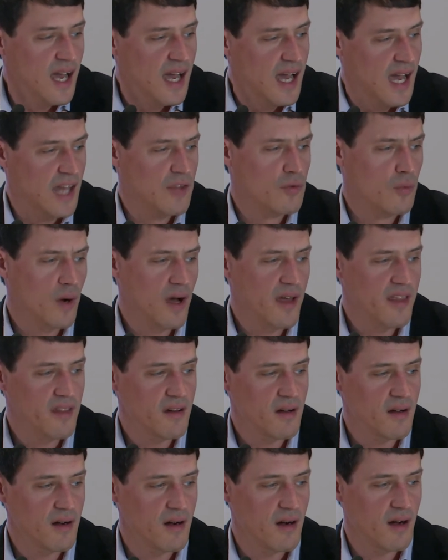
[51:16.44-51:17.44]
And
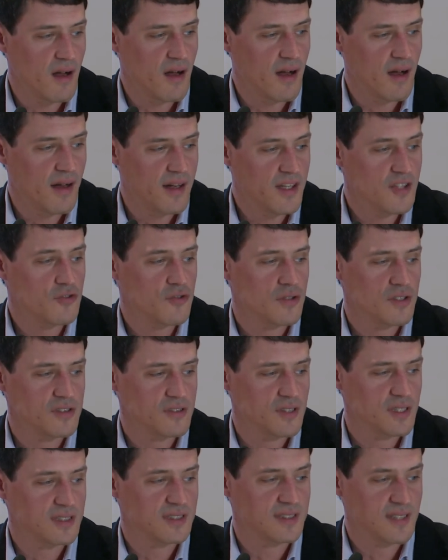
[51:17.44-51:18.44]
whether interest
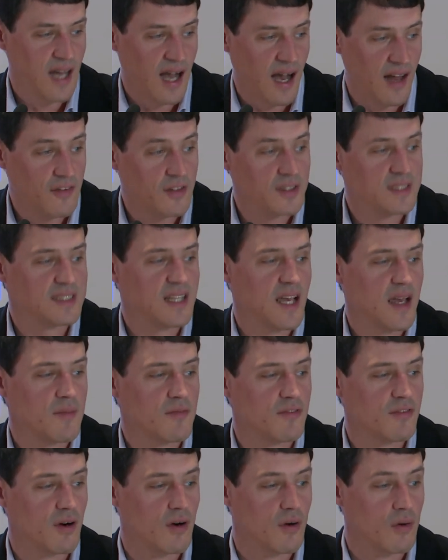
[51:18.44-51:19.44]
rates are the same
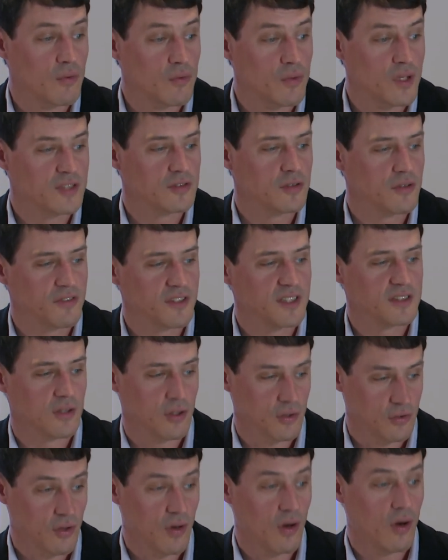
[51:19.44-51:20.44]
for retrofits
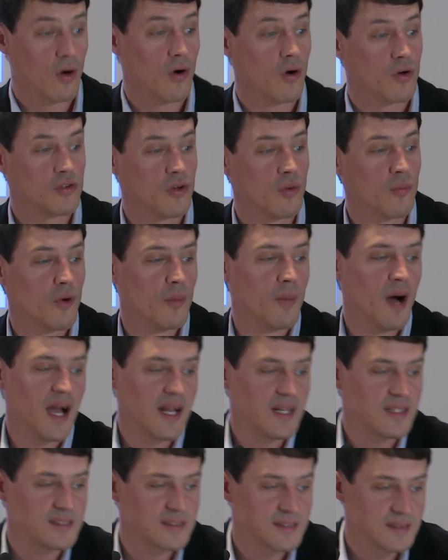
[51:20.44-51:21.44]
or
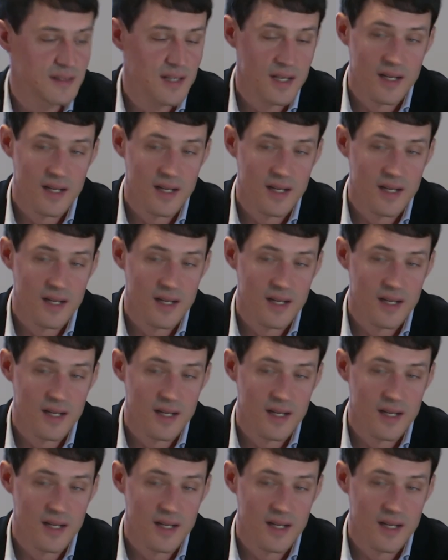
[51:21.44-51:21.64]
automobiles,